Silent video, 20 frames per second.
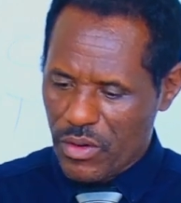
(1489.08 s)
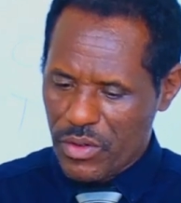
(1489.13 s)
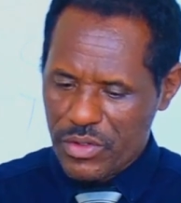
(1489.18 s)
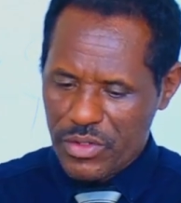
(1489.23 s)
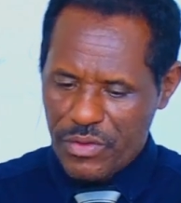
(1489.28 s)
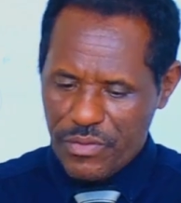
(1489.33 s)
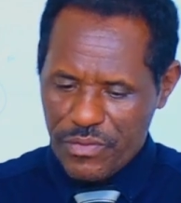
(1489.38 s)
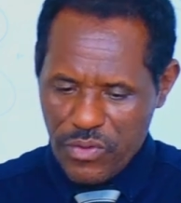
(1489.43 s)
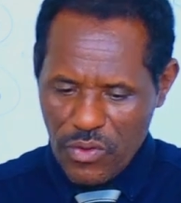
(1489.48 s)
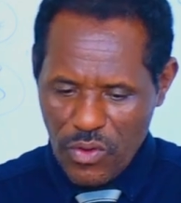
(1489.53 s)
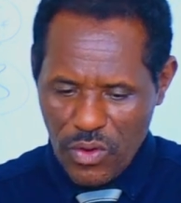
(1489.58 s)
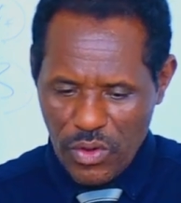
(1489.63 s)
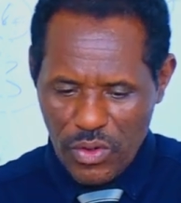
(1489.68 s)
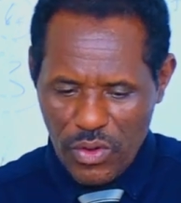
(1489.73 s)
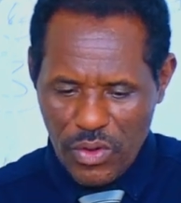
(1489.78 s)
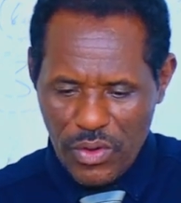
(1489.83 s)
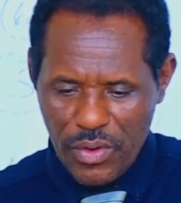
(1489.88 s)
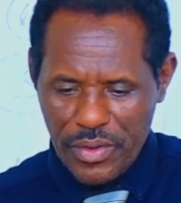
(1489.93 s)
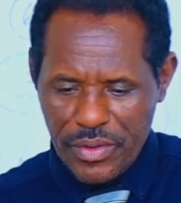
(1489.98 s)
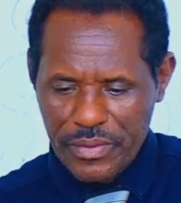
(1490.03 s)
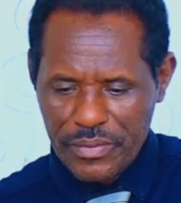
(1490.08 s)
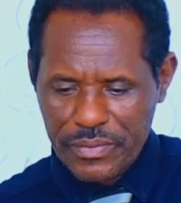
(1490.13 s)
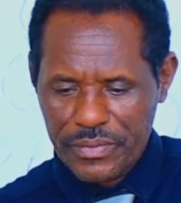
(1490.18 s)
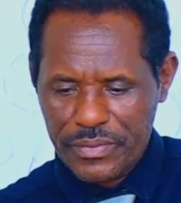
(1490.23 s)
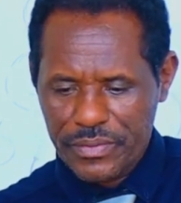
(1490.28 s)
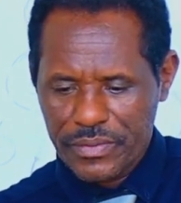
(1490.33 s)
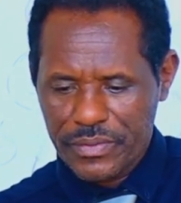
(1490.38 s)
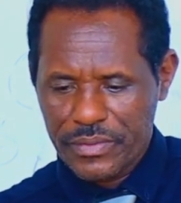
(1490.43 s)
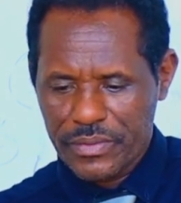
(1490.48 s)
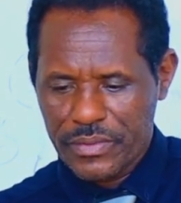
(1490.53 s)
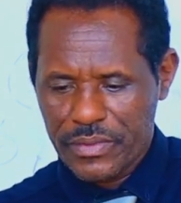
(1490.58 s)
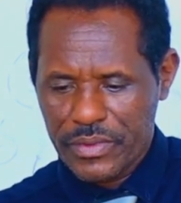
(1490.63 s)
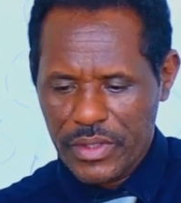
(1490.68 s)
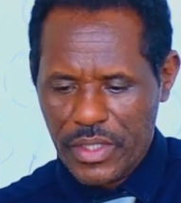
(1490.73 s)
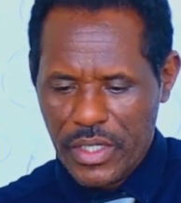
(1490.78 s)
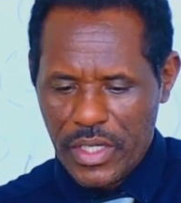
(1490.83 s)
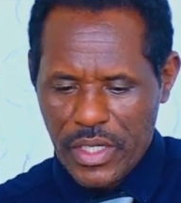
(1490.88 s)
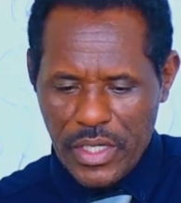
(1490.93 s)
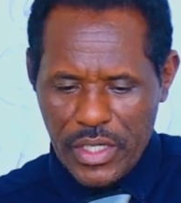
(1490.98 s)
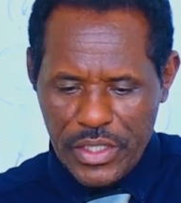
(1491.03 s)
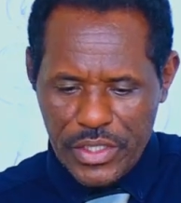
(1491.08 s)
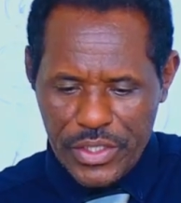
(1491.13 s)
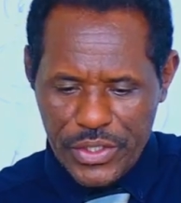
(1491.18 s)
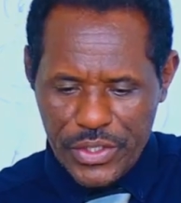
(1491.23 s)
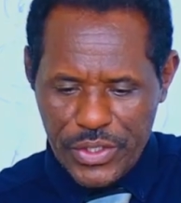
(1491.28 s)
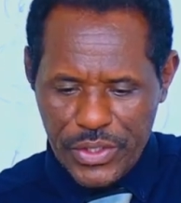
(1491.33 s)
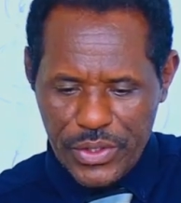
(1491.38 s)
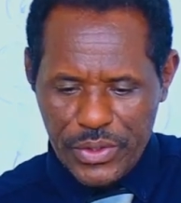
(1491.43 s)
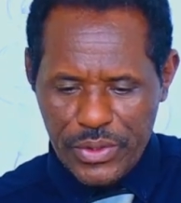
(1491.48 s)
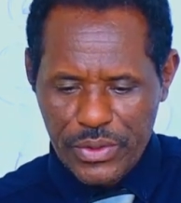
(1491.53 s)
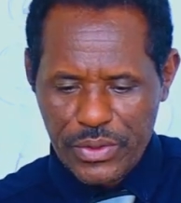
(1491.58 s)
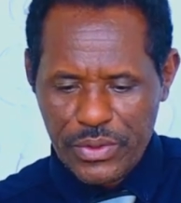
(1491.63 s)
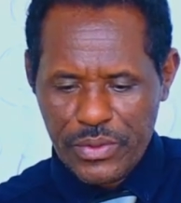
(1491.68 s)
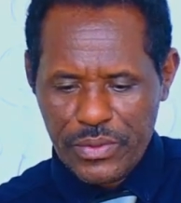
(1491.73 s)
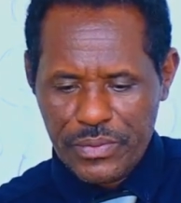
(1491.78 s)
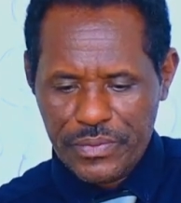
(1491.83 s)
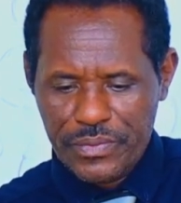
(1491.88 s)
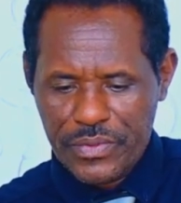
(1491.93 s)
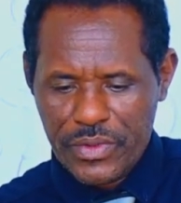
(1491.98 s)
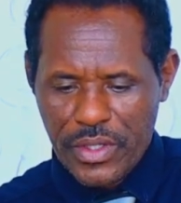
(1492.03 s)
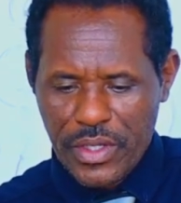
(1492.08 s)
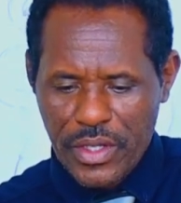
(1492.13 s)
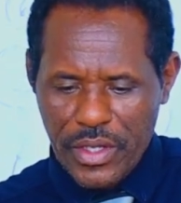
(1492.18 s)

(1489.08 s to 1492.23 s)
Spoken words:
or the follower do